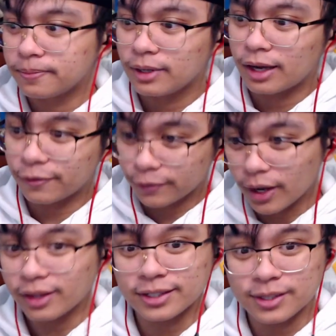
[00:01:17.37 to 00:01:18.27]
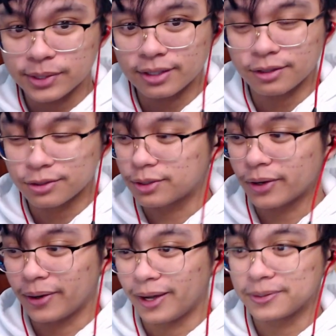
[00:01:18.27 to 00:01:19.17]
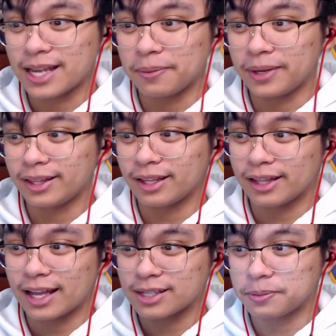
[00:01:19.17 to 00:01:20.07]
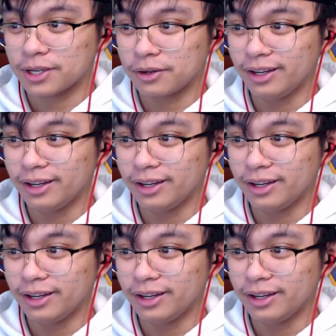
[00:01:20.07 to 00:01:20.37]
I forgot this was what was happening at the end of the last episode.